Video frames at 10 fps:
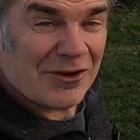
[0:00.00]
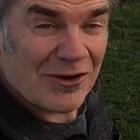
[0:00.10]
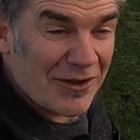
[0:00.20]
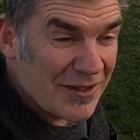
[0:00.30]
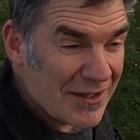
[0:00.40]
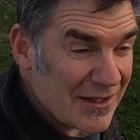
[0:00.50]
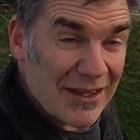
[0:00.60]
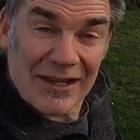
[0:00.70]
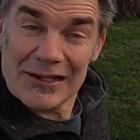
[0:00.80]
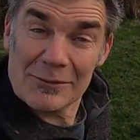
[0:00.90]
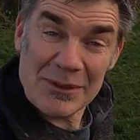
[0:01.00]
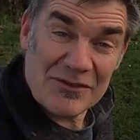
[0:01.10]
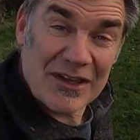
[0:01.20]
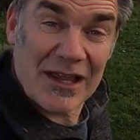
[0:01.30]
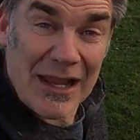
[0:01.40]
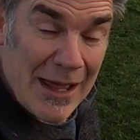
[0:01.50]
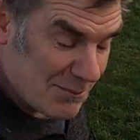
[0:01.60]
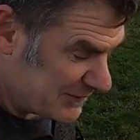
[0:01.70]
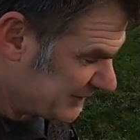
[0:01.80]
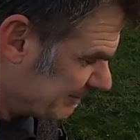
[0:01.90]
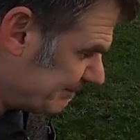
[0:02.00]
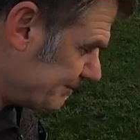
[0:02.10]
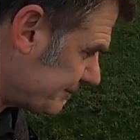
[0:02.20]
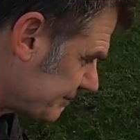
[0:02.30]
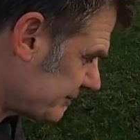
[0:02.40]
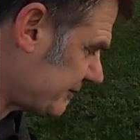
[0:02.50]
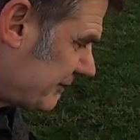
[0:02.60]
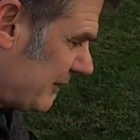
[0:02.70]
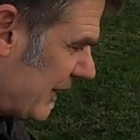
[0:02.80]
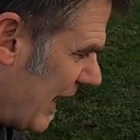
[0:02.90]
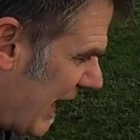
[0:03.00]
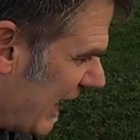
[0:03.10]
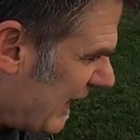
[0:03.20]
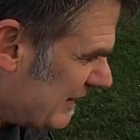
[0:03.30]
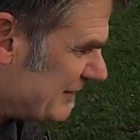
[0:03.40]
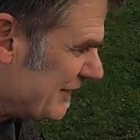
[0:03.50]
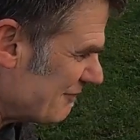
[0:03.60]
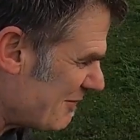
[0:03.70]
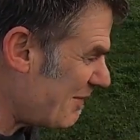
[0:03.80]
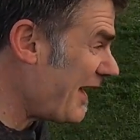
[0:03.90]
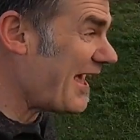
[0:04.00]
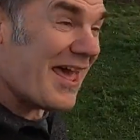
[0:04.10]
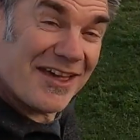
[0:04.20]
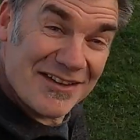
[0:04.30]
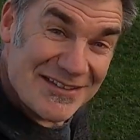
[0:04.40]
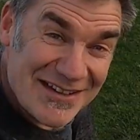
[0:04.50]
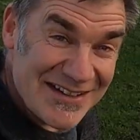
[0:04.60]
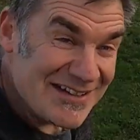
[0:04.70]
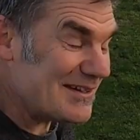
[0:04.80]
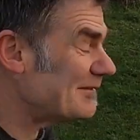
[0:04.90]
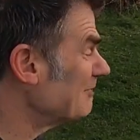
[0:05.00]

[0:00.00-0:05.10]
got a little bit of a collapse and a repair is needed.